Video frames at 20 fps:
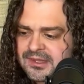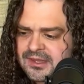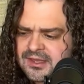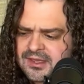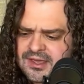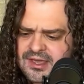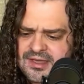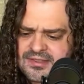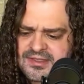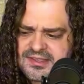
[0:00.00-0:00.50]

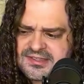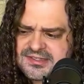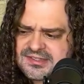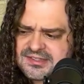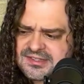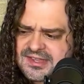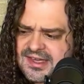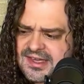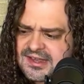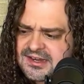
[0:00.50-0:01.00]
And this
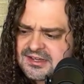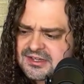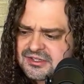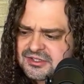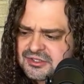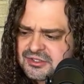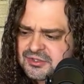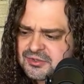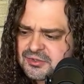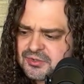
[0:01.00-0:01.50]
led
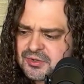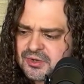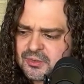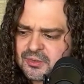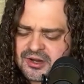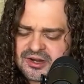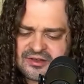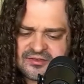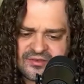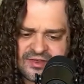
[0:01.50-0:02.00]
to
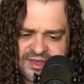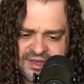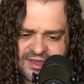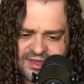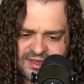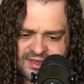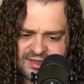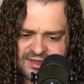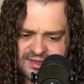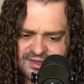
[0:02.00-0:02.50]
one of
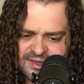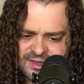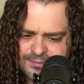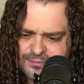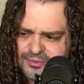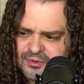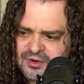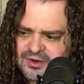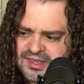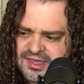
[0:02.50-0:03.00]

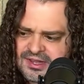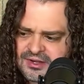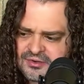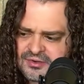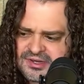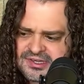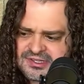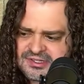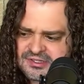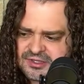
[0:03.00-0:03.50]
Emperor
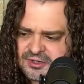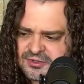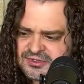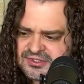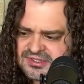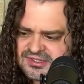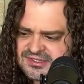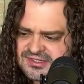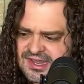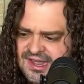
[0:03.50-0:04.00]
Henry's
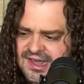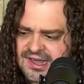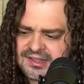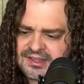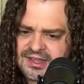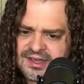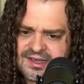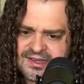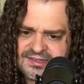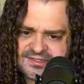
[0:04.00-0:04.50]
closest
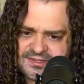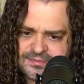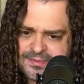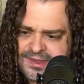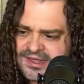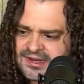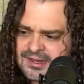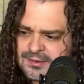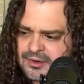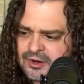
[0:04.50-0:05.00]
allies, a
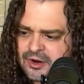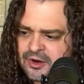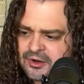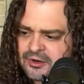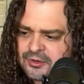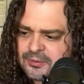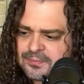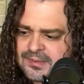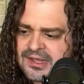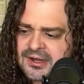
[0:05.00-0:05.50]
man named
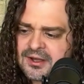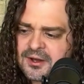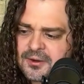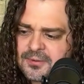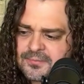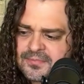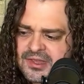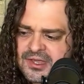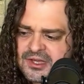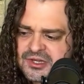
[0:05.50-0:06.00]
Cardinal Benno,
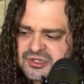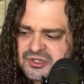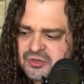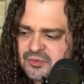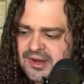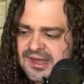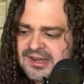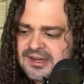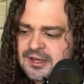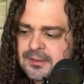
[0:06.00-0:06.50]
to
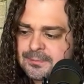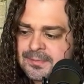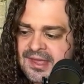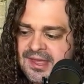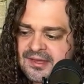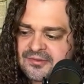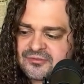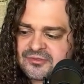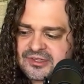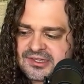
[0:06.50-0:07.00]
write a
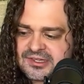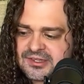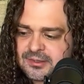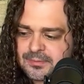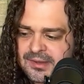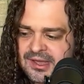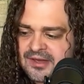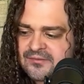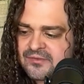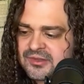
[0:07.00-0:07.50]
pamphlet. The
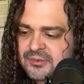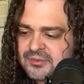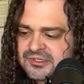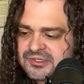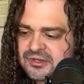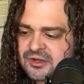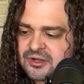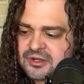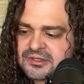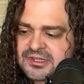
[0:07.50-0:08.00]
pamphlet was
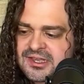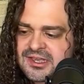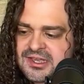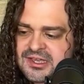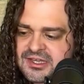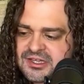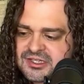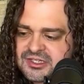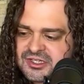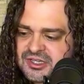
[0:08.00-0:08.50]
called
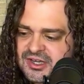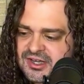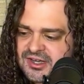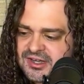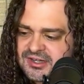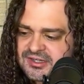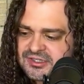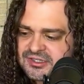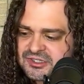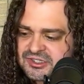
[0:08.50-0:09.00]

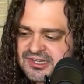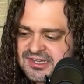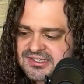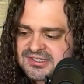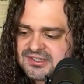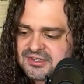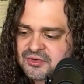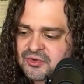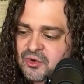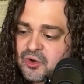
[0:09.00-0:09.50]

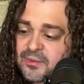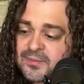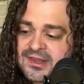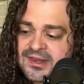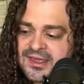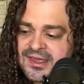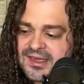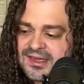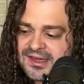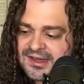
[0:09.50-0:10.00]
Gesta
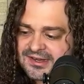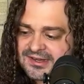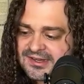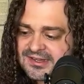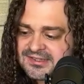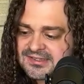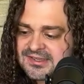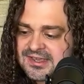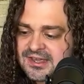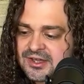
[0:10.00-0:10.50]
Romanae
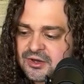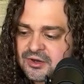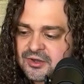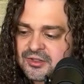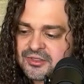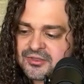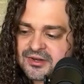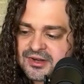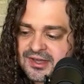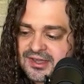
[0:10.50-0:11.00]
Ecclesiae
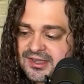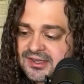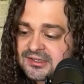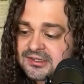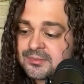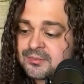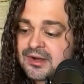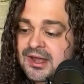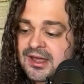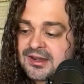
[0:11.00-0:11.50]
contra
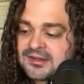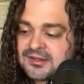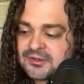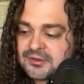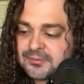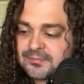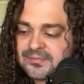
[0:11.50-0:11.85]
Hildebrandium,